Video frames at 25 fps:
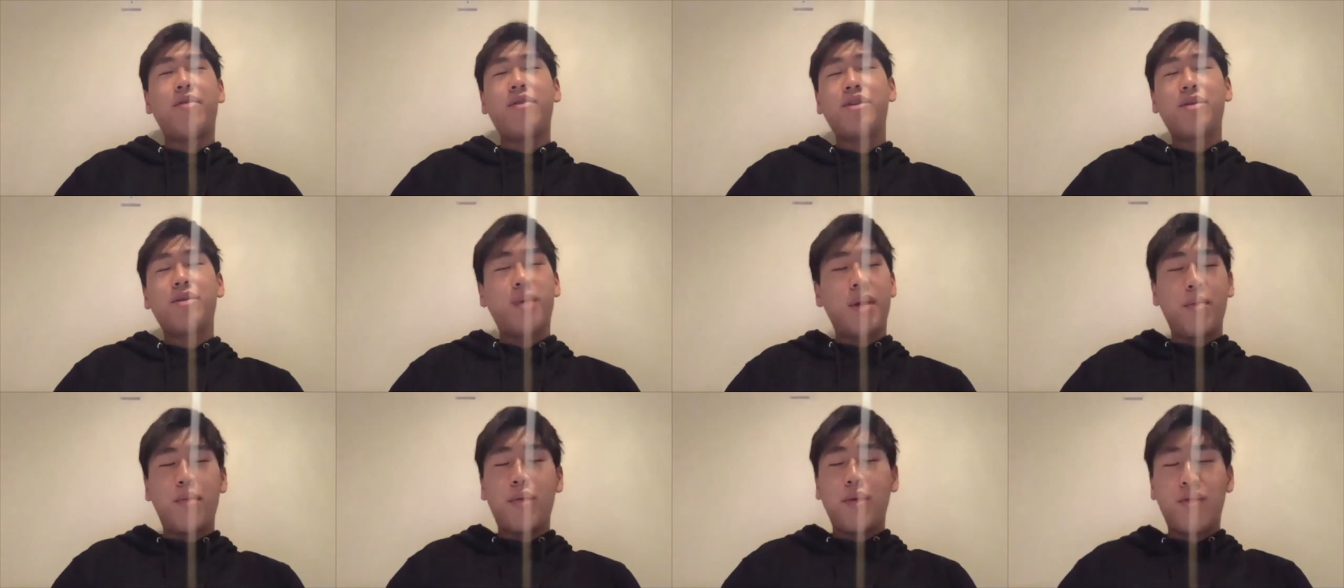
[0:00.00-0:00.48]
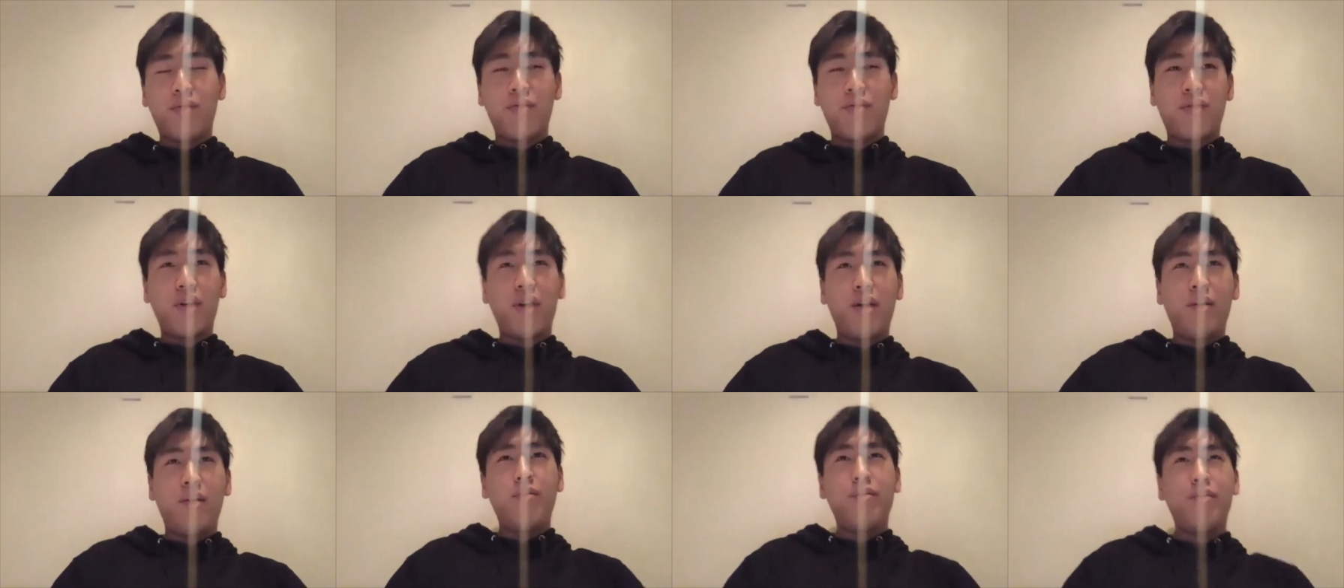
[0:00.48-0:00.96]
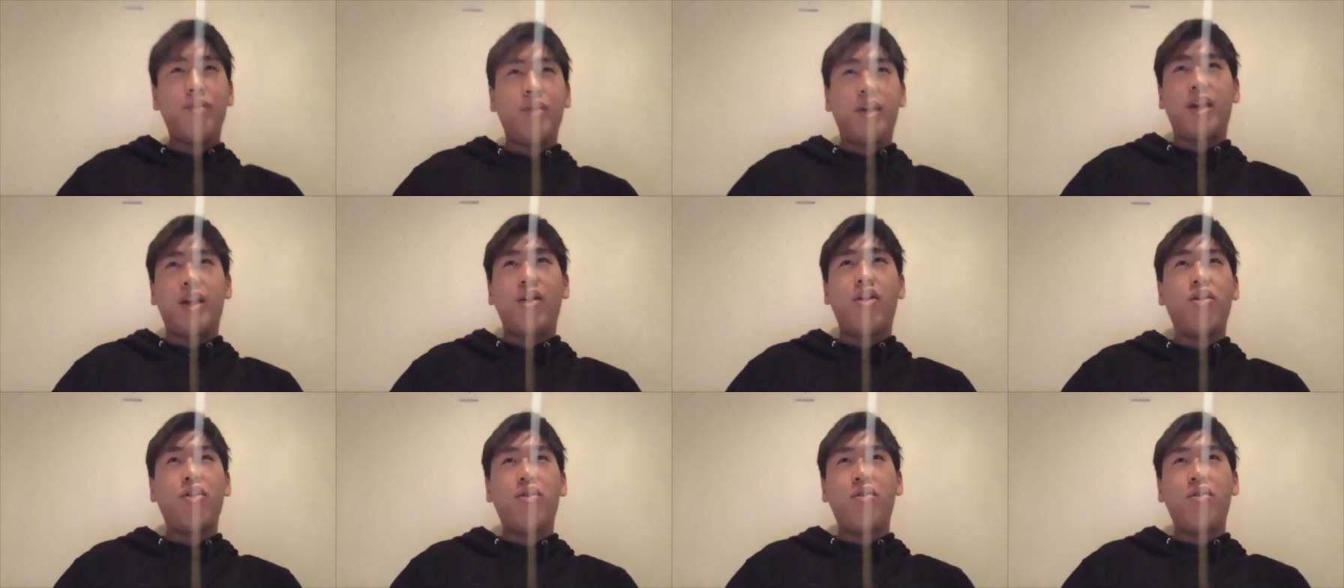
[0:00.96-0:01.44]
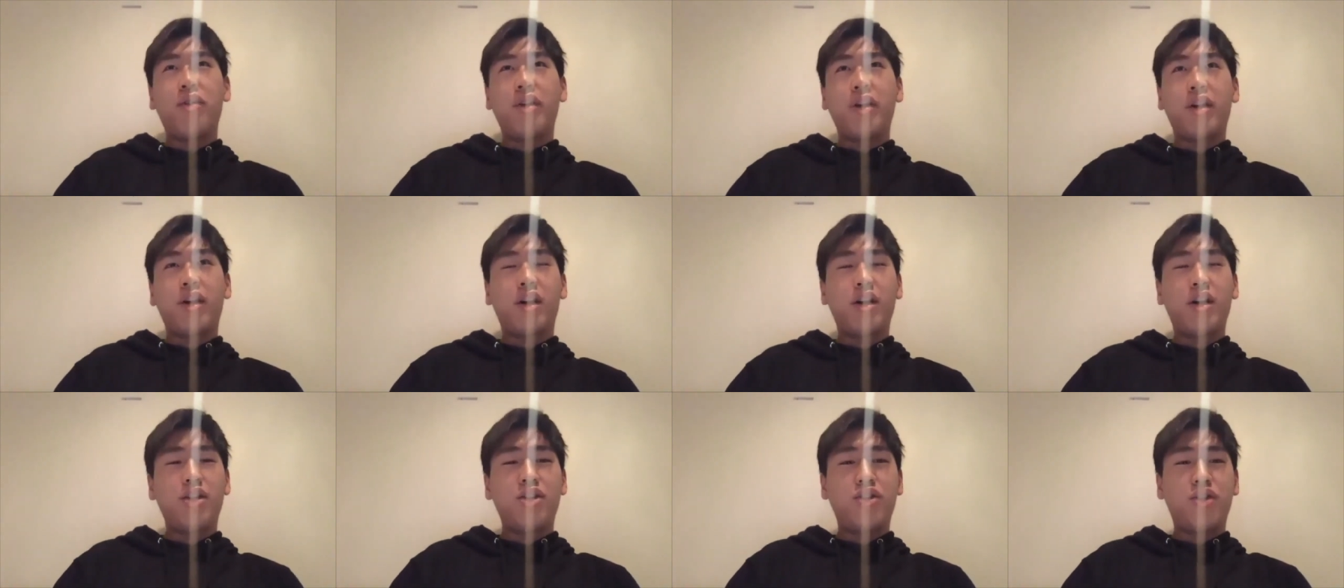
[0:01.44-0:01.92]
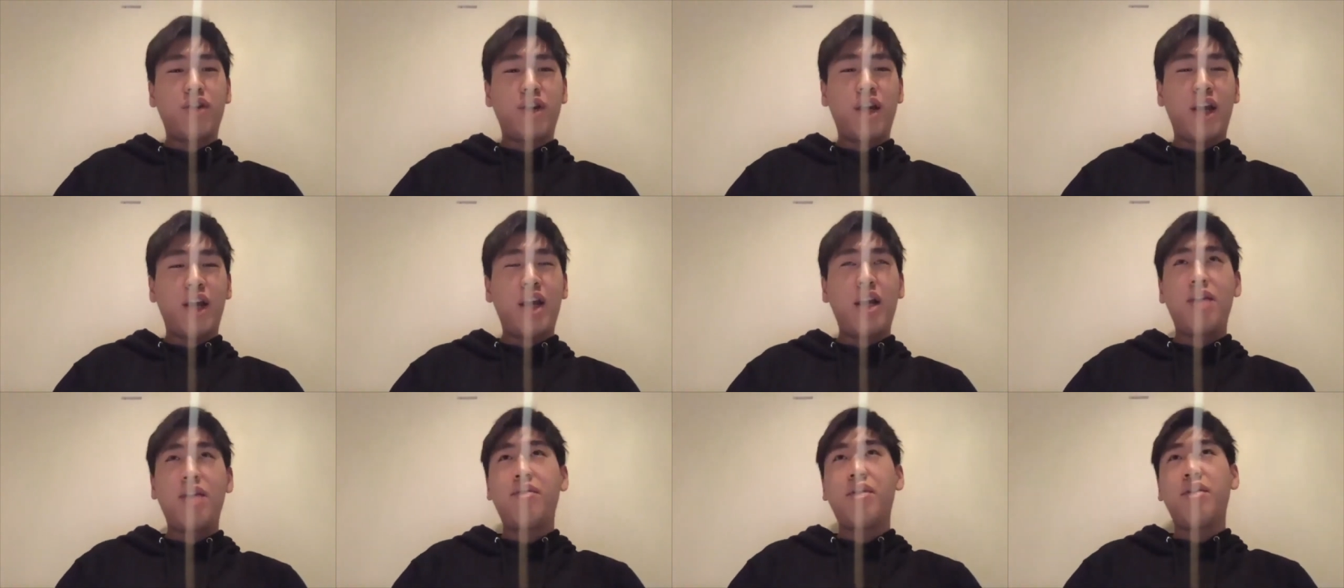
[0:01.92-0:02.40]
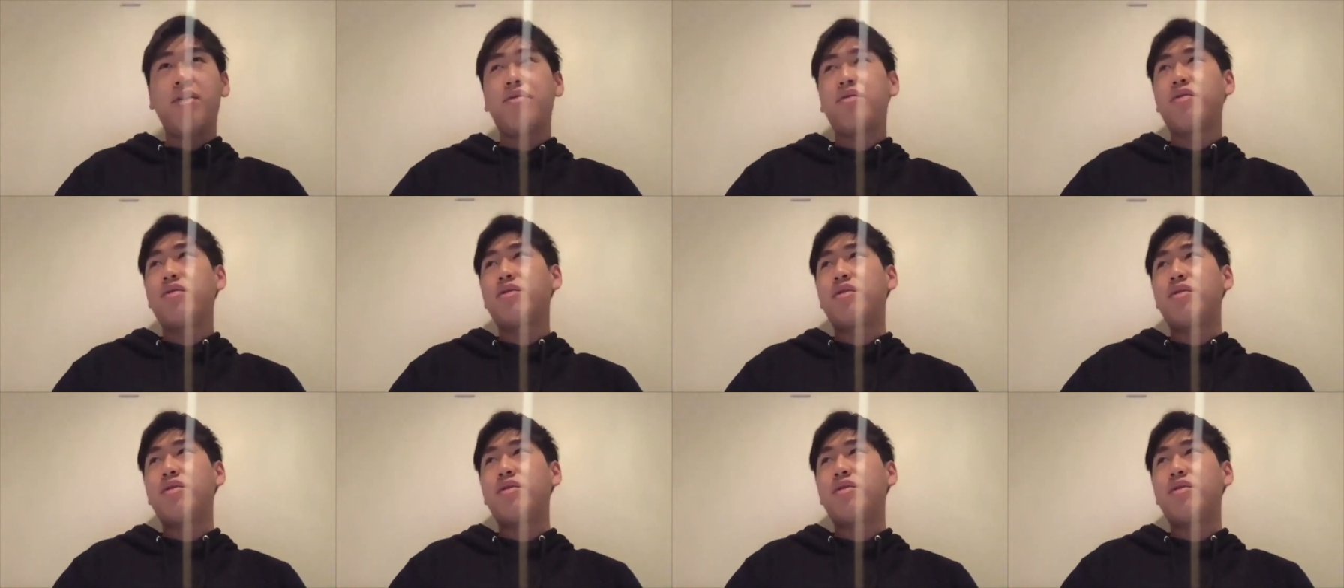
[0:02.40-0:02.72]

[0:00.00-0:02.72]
people from like all over the country and even